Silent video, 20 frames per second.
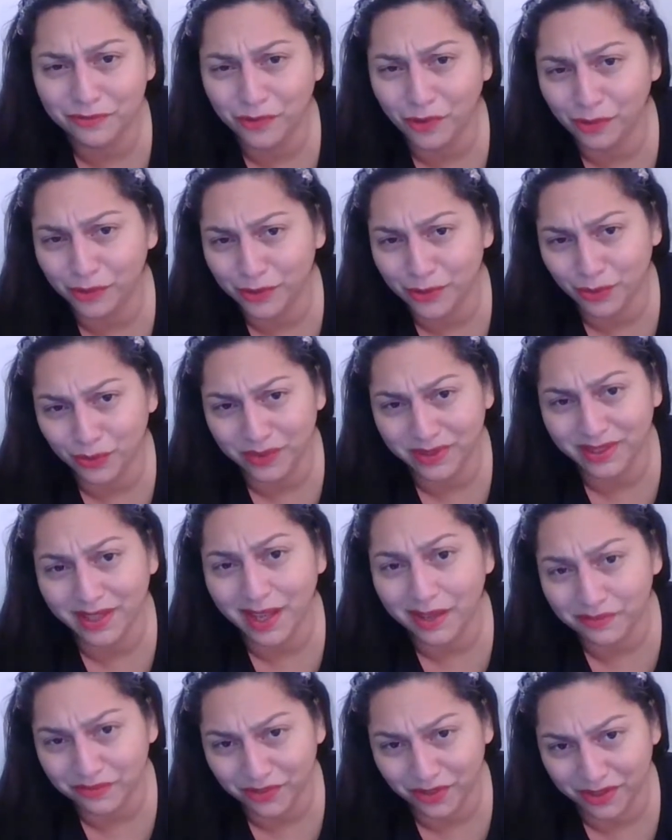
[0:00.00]
forward to when
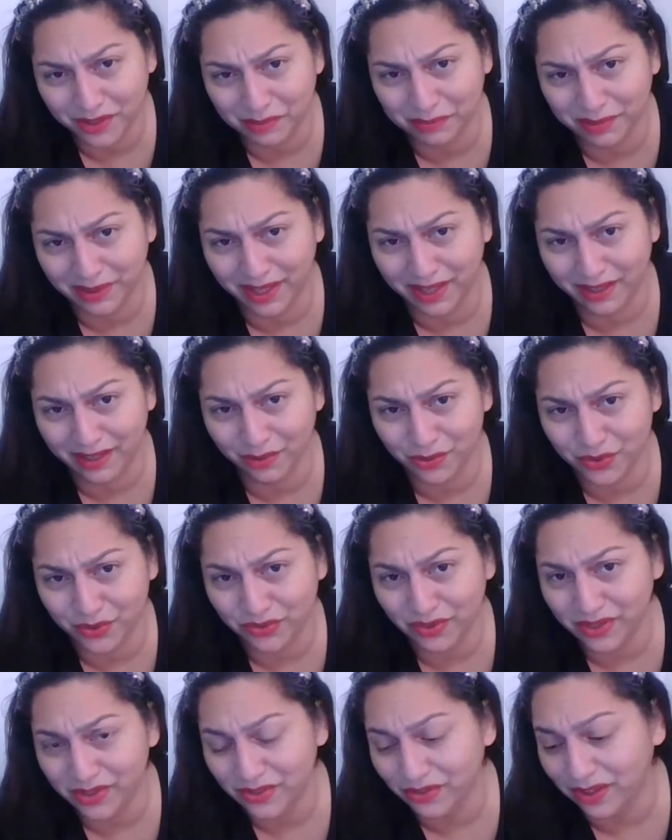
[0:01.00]
that fucking planet goes
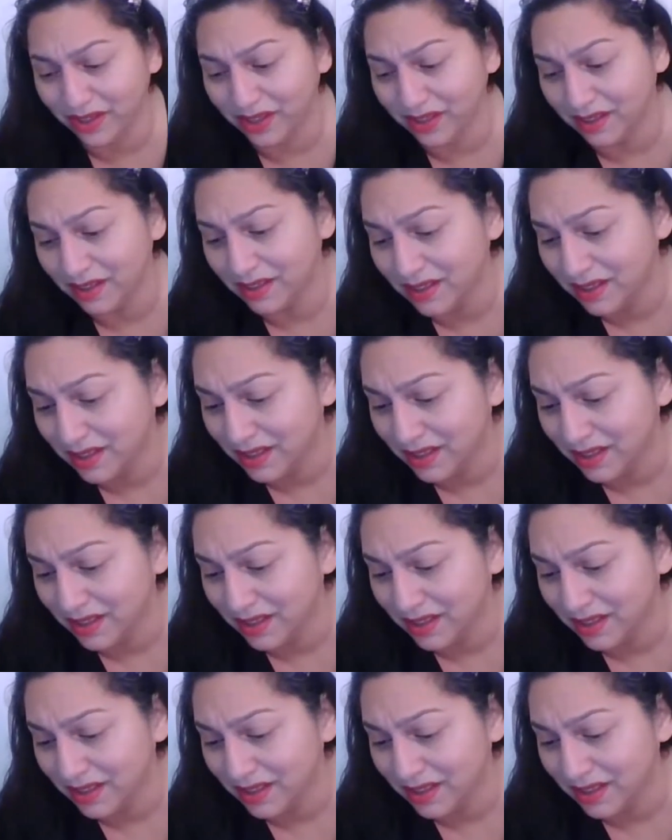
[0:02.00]
retrograde.